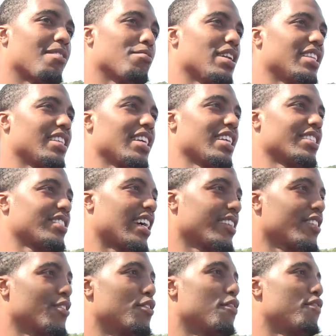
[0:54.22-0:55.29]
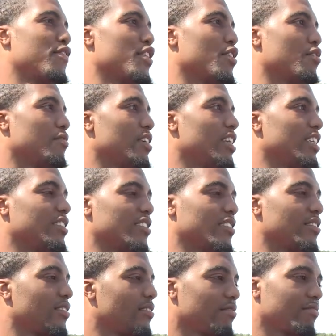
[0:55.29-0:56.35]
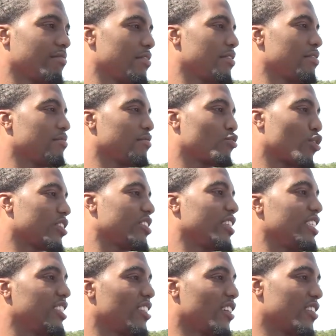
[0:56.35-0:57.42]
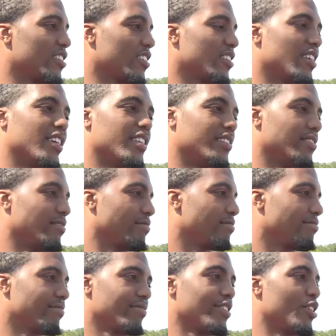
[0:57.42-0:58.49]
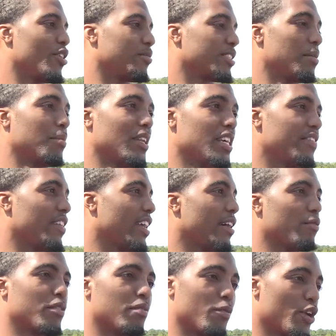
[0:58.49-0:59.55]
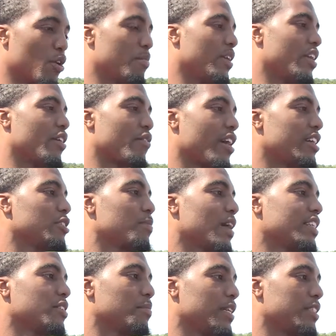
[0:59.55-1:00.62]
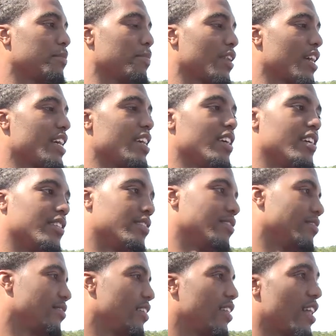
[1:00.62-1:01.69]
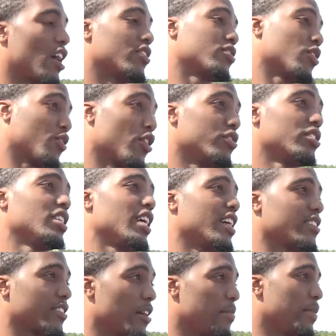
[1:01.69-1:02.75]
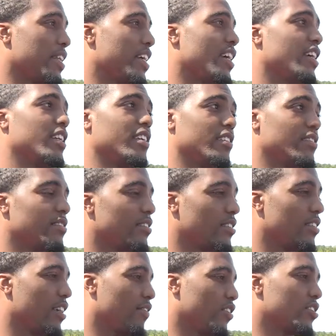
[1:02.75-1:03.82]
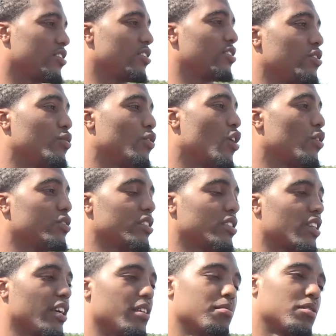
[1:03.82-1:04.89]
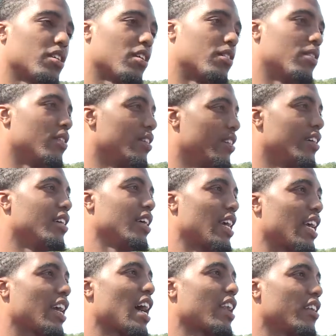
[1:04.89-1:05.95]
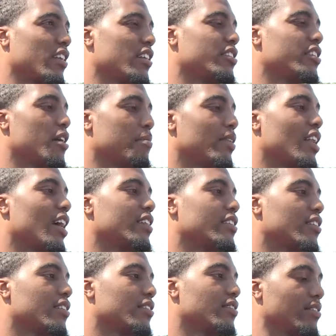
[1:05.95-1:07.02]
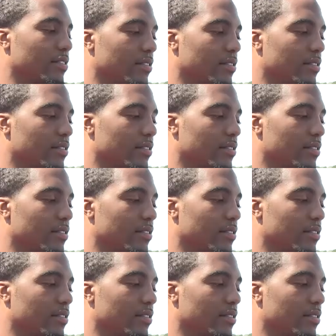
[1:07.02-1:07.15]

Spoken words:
I really think it's out there on the field, really, just trusting each other and, you know what I'm saying, believing that we're going to be in the right spot to make the play. And also, Coach Diaz coming in and giving us new coaching scheme, so it kind of does help a lot, though.